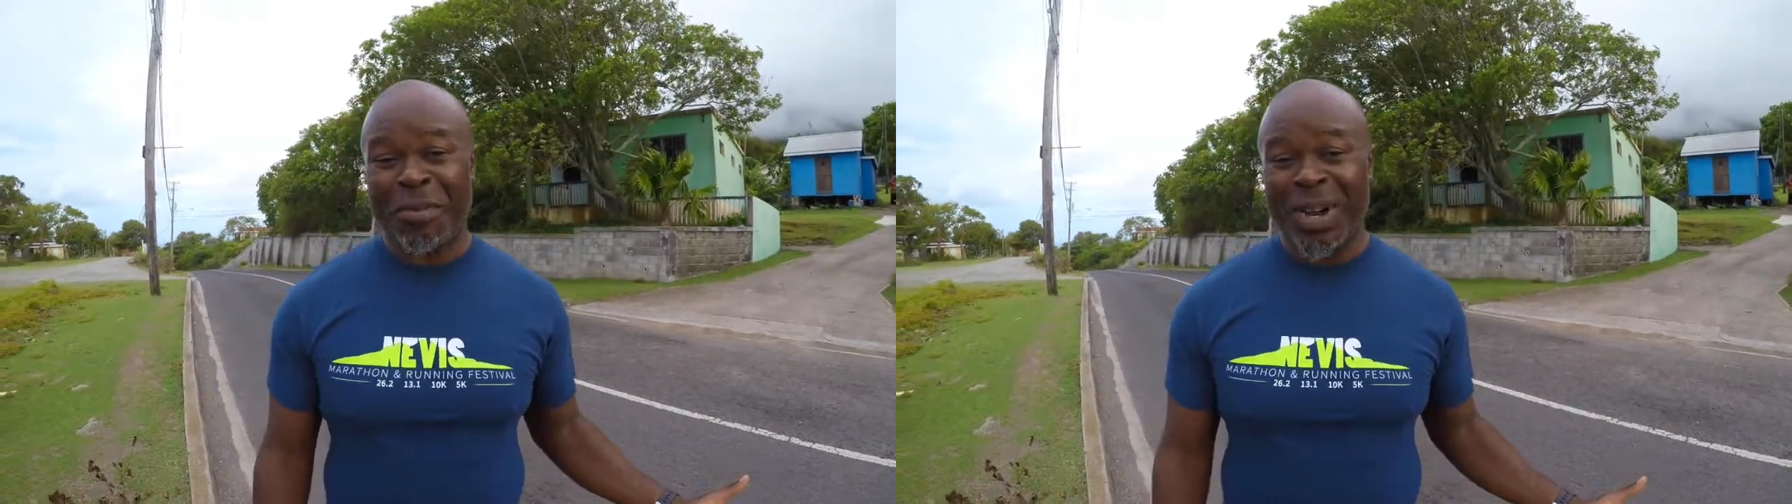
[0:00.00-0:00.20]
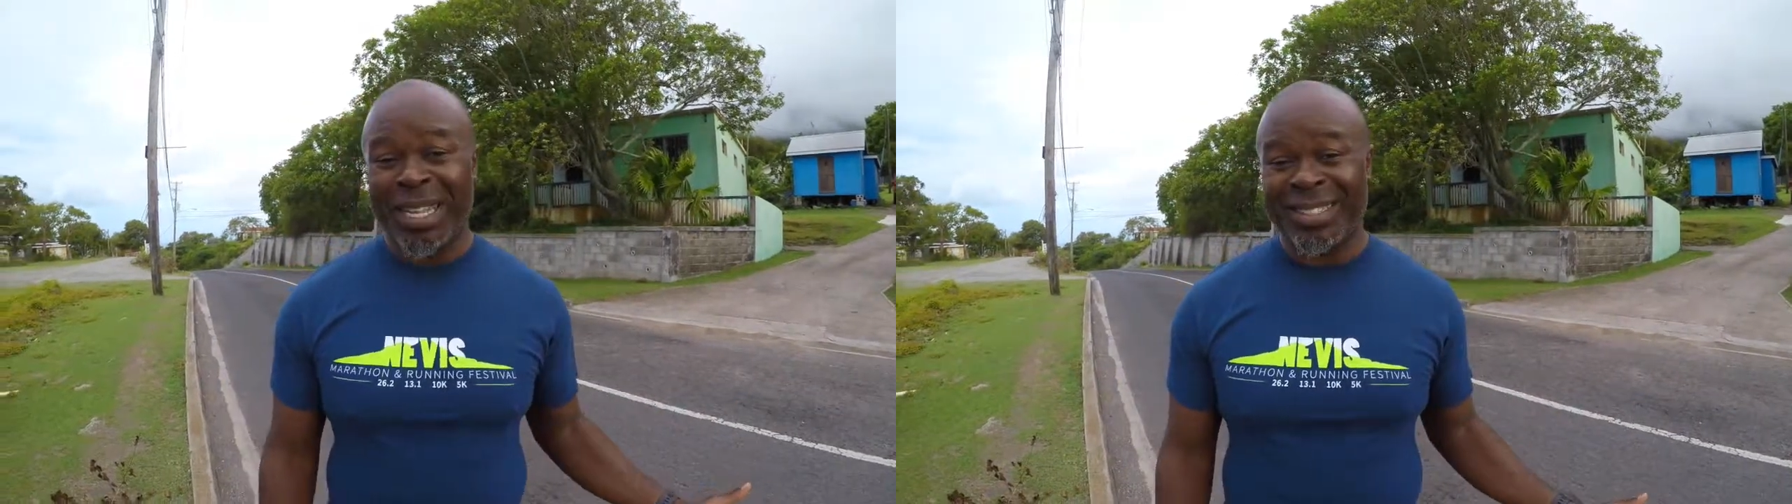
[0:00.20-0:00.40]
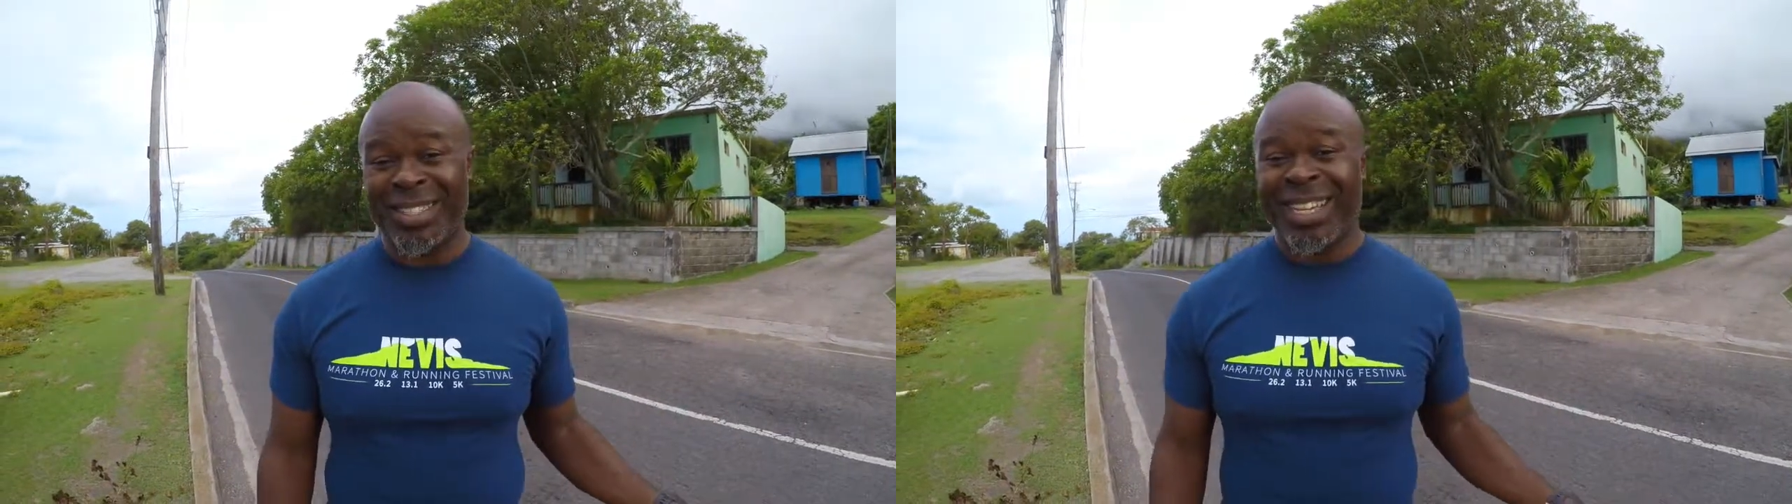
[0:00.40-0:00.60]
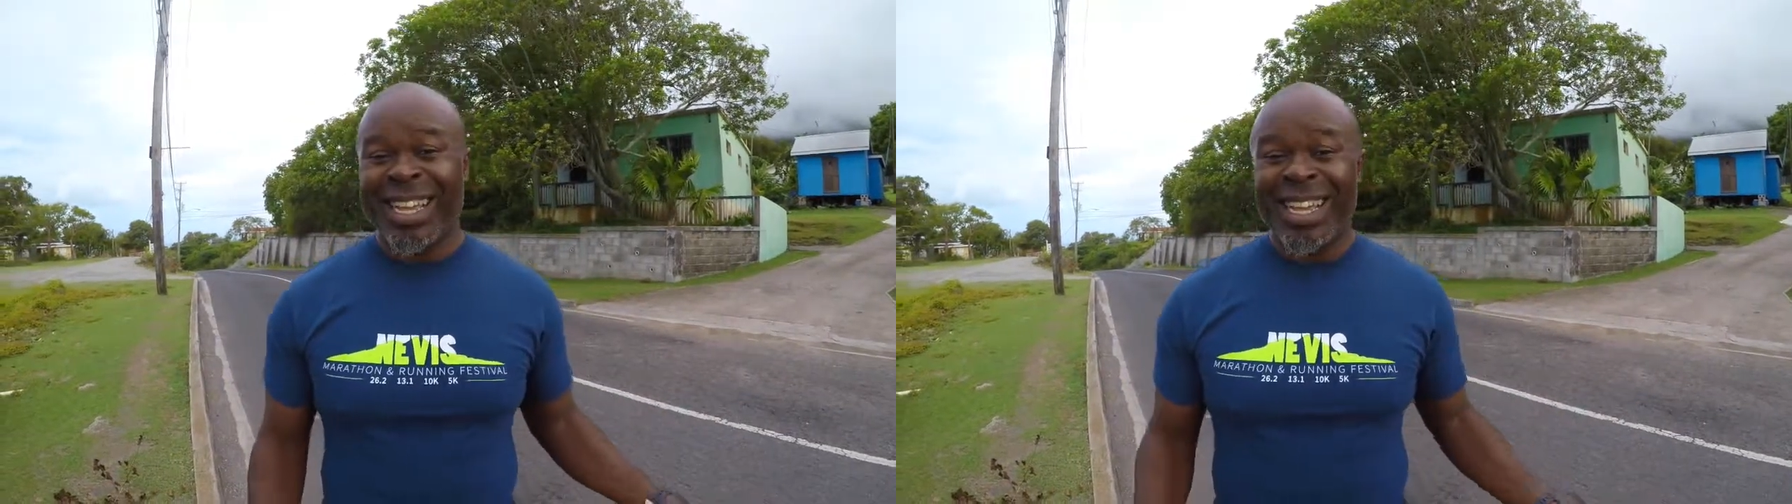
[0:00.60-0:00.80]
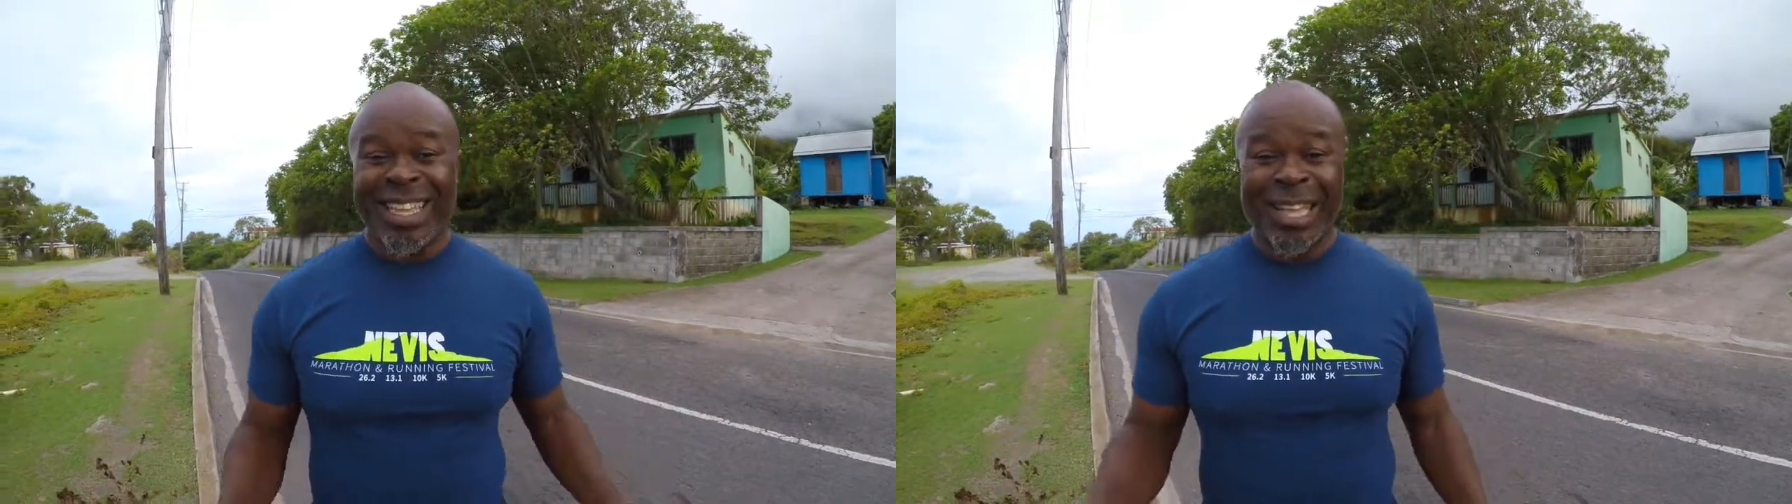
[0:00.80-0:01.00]
miles,
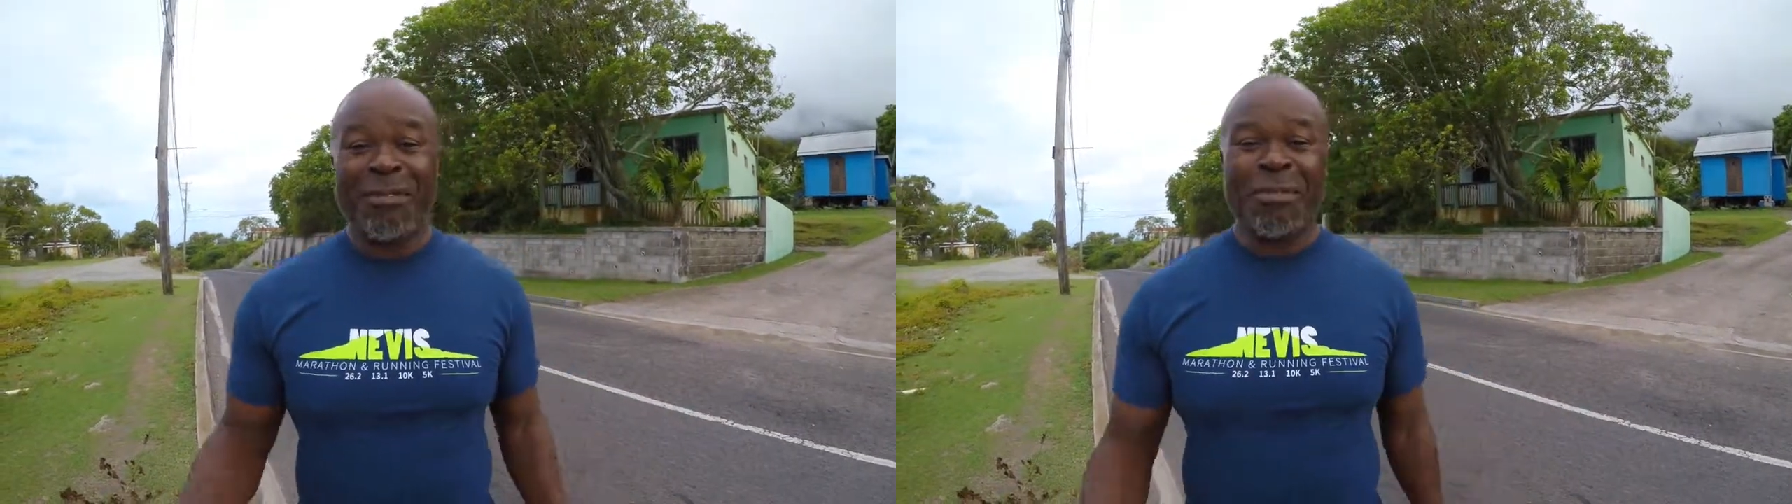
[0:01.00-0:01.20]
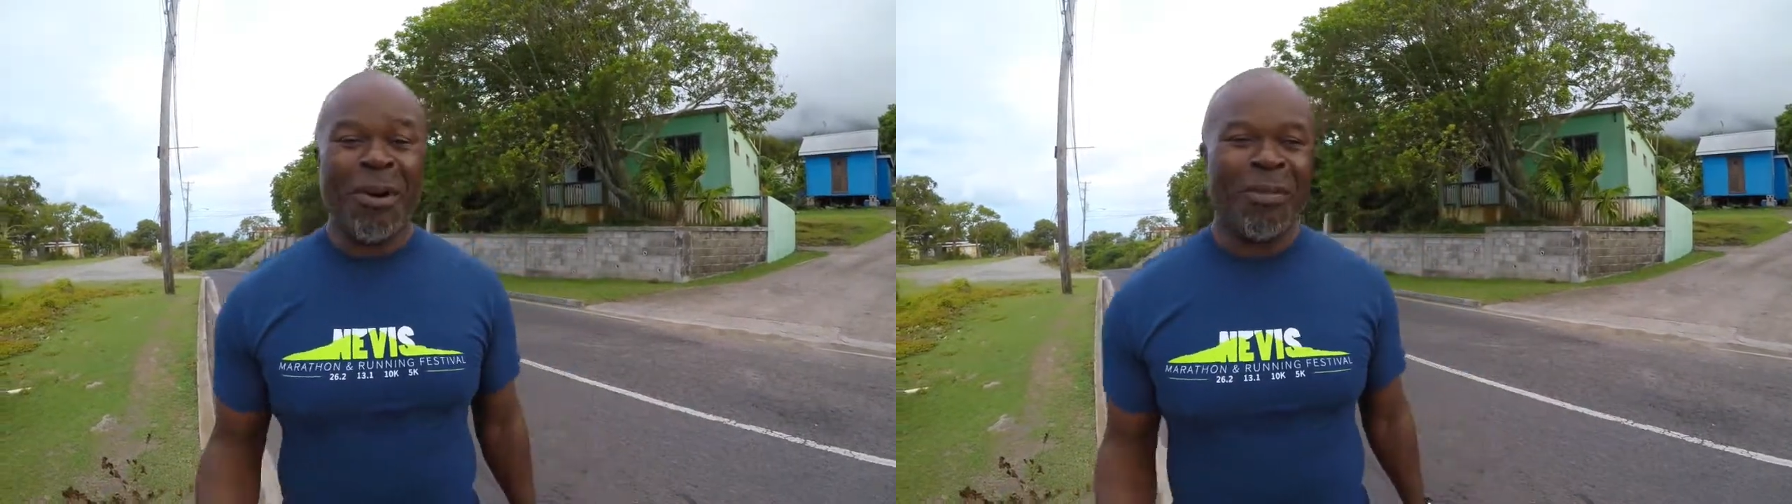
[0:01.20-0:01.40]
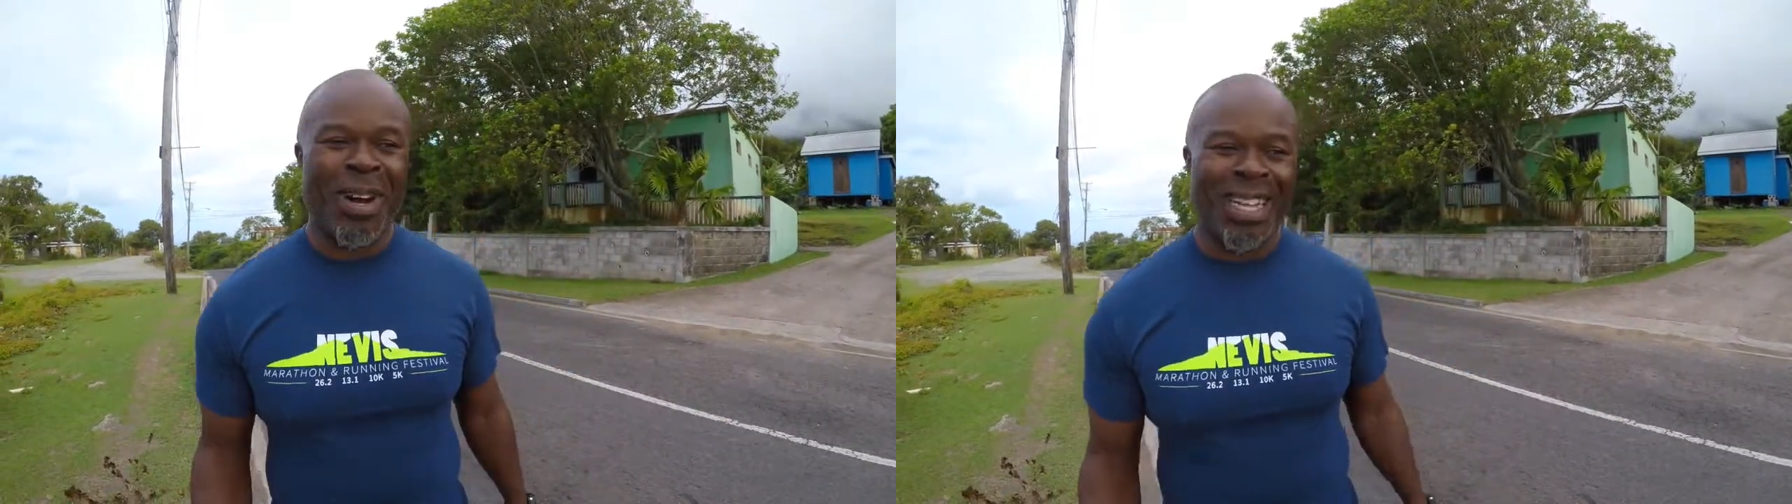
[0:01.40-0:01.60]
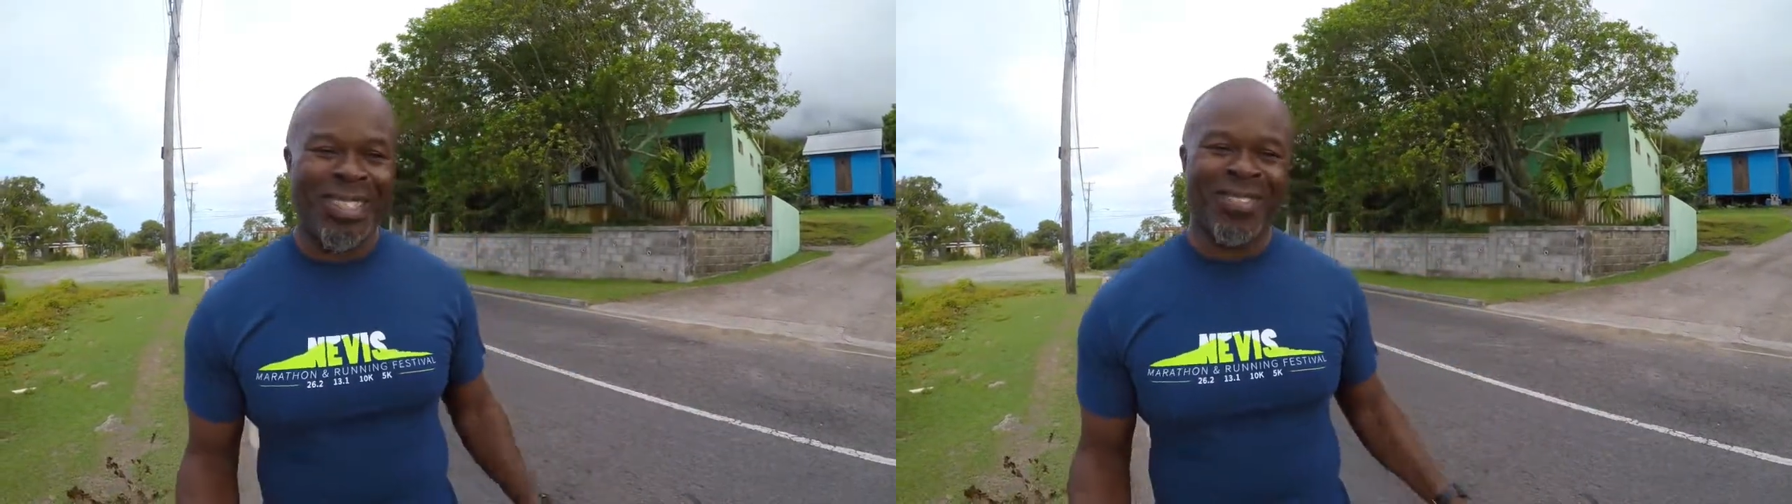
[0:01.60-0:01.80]
11 more miles.